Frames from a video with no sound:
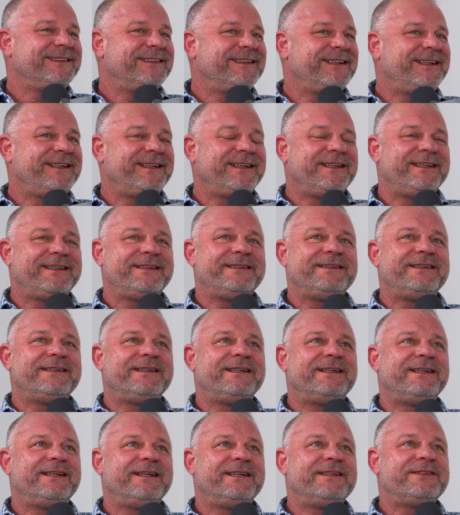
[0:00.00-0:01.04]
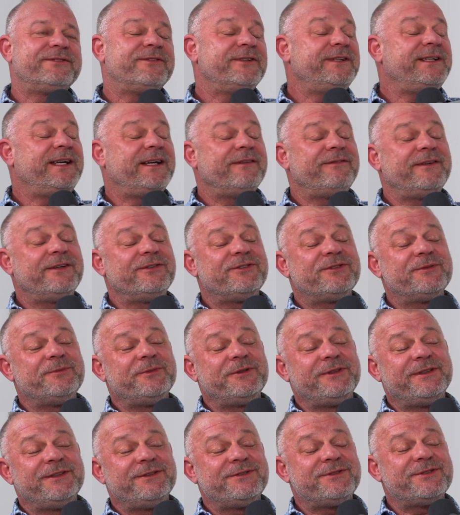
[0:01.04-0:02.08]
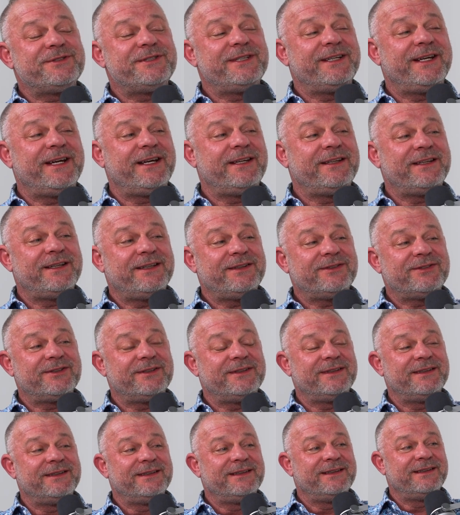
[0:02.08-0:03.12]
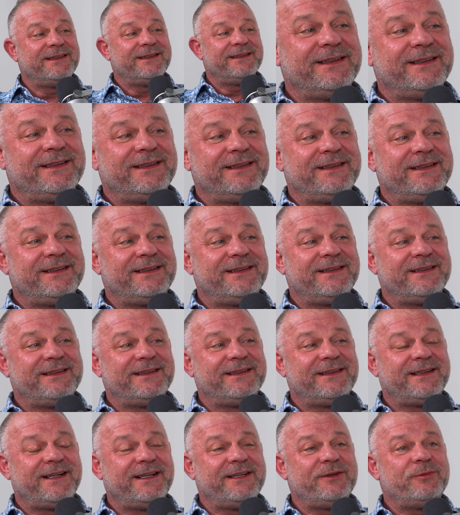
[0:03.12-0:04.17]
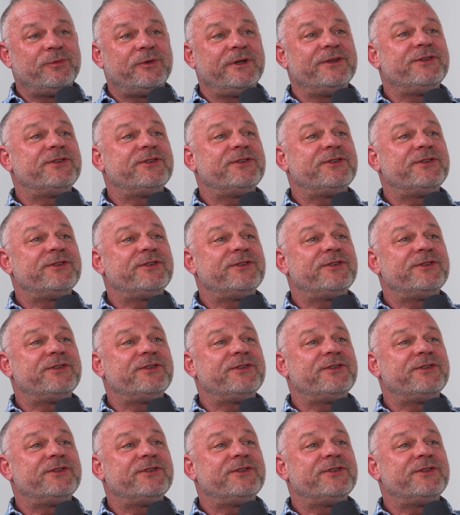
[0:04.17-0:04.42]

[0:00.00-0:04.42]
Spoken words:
And it's funny, I found some really interesting allies. I had one